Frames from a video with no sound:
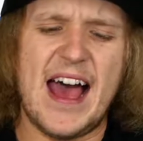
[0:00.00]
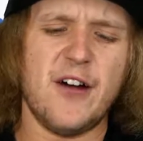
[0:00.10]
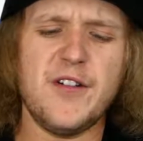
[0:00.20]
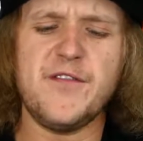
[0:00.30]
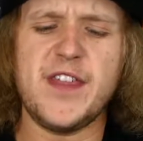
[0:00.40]

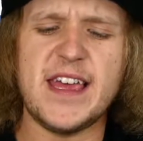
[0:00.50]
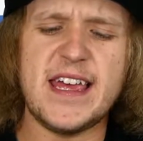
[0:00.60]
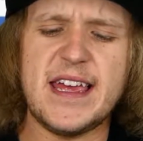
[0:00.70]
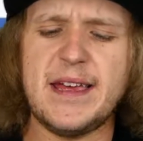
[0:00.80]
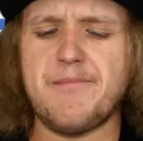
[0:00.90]
of
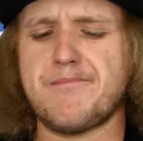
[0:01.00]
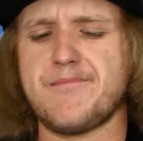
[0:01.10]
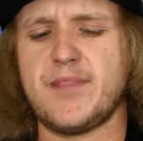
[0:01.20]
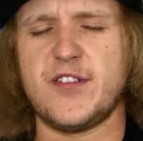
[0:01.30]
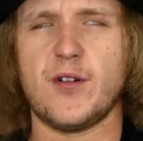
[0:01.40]
the,
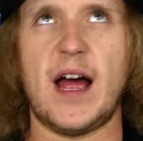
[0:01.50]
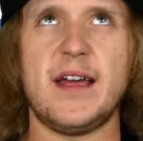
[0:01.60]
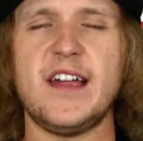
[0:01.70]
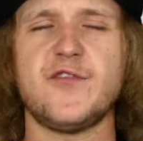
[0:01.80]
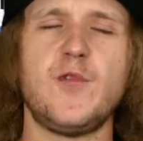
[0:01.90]
so I
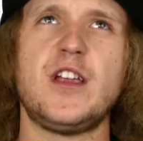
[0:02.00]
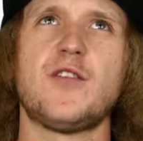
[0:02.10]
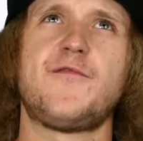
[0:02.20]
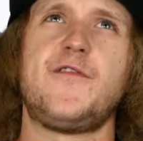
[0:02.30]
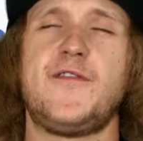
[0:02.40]
guess when
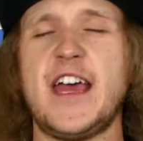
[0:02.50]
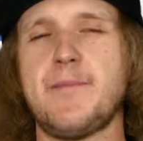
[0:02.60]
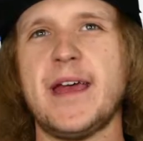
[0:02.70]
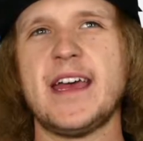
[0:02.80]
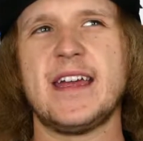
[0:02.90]
you're
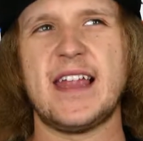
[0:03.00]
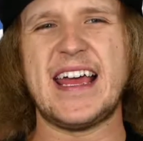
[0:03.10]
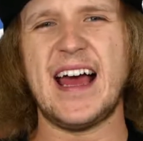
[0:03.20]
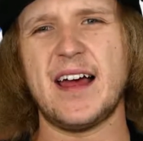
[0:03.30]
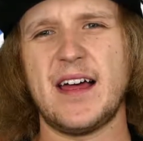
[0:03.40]
vaping it,
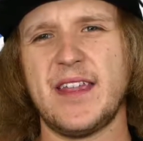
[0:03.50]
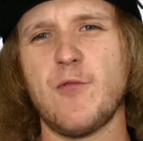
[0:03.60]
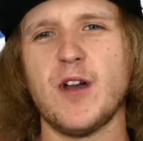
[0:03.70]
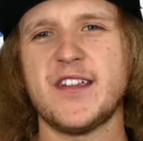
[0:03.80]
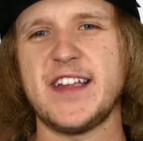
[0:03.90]
like they
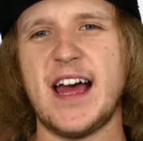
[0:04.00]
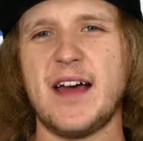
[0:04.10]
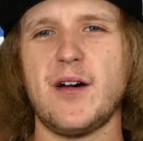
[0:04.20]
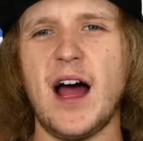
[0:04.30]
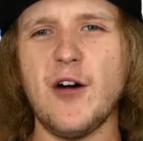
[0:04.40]
want to say,
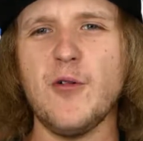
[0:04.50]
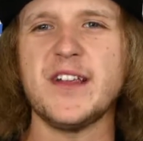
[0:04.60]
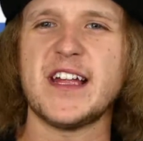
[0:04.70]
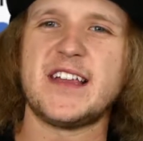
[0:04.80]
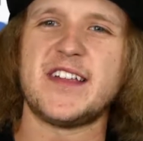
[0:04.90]
I
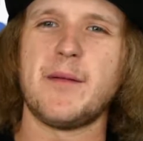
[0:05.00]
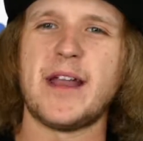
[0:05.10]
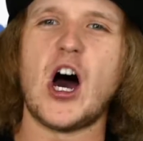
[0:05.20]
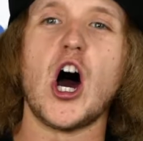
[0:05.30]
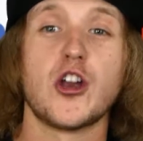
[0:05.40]
always like to say about
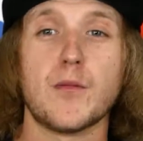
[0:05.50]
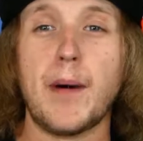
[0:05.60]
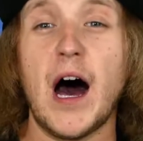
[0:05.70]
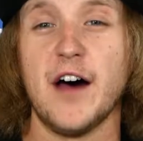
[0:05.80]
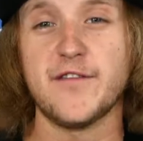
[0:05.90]
100
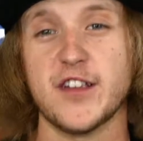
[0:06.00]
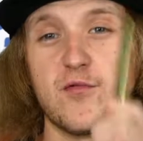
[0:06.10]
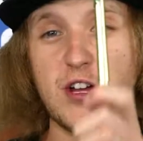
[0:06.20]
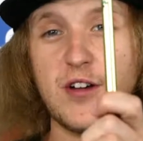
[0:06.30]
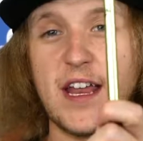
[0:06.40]
puffs is
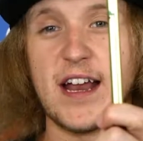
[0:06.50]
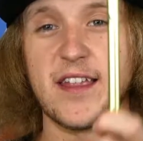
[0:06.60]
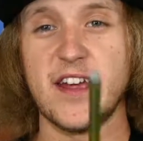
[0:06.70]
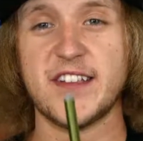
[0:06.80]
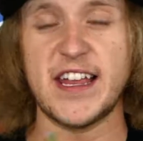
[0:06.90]
what you'll get out of
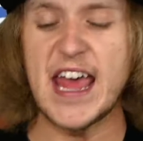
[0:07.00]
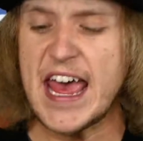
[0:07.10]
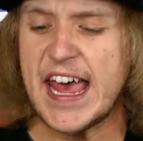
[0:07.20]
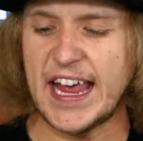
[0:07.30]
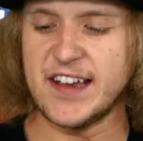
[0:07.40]
this, and
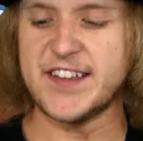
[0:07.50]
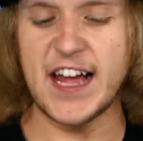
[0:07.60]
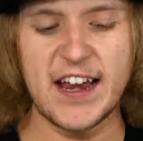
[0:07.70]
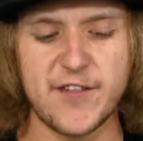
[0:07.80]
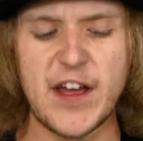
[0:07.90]

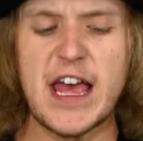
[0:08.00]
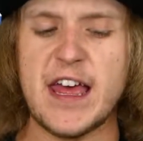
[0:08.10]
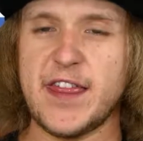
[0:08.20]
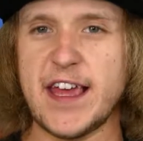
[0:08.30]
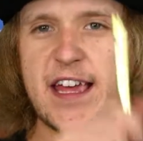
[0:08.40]
inside of
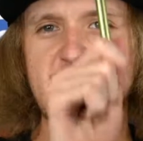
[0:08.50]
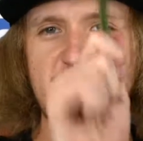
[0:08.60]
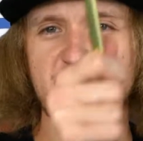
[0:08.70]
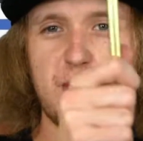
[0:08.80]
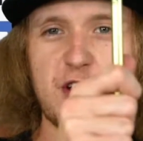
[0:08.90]
the
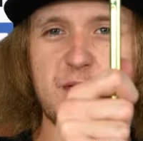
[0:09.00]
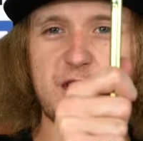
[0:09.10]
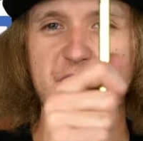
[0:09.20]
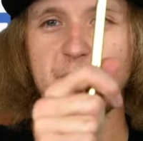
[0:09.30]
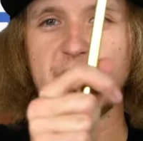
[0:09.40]
disposable
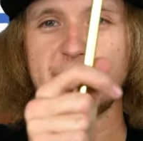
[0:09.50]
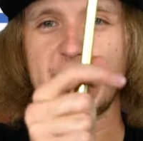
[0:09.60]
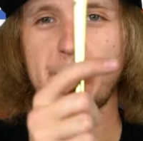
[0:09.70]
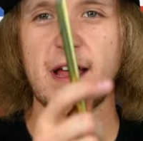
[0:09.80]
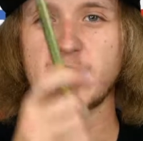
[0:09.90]
CBD
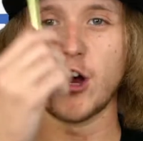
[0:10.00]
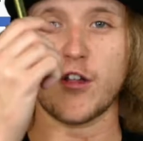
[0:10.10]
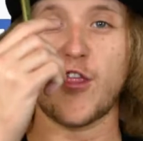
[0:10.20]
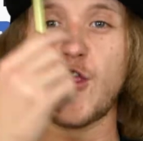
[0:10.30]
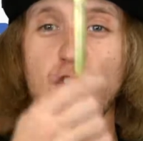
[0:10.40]
vape pens are
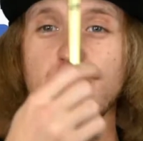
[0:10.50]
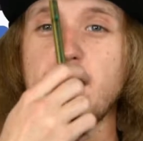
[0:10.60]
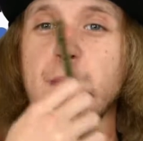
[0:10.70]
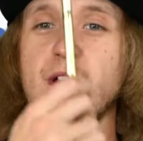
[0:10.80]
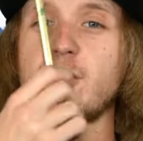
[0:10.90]
30
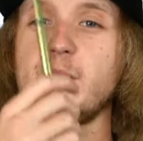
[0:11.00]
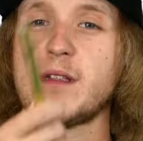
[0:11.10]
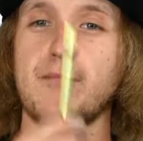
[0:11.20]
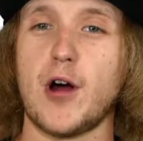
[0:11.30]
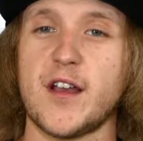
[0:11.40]
milligrams
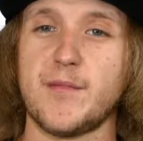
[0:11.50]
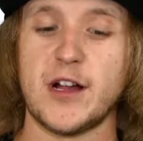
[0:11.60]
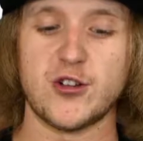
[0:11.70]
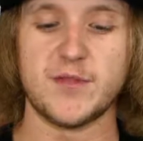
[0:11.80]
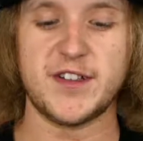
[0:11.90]
of broad
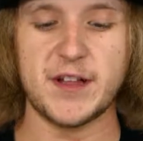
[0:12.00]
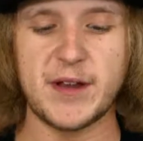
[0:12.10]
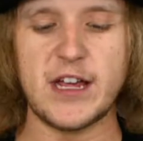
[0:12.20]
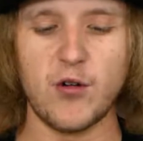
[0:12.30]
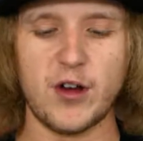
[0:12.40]
spectrum
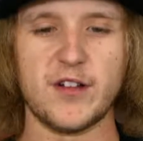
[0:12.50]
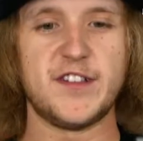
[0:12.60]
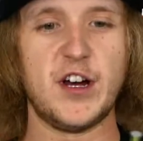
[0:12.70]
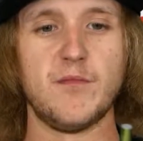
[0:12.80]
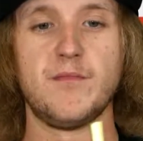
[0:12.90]
CBD oil.
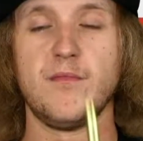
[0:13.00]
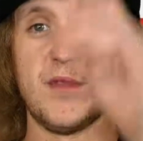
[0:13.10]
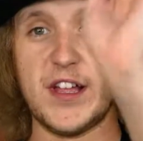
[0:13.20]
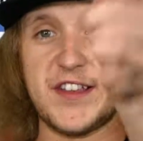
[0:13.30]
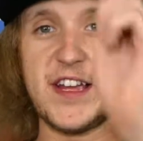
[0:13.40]
So
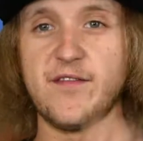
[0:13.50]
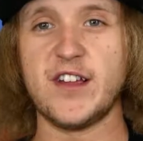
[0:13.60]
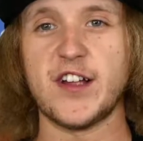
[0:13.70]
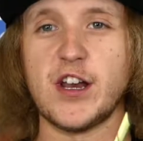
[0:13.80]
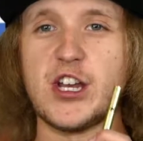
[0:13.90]
let's give
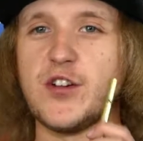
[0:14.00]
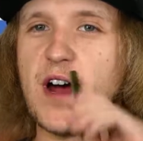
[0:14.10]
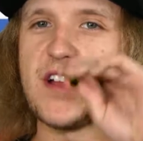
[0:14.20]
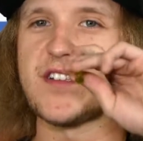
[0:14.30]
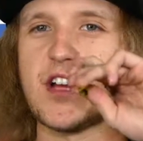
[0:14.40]
this Honeydew
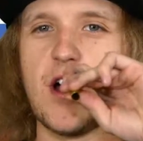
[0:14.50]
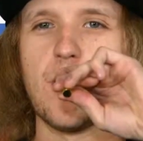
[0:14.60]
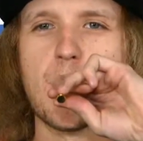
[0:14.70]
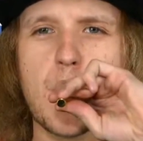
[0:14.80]
Ice a go.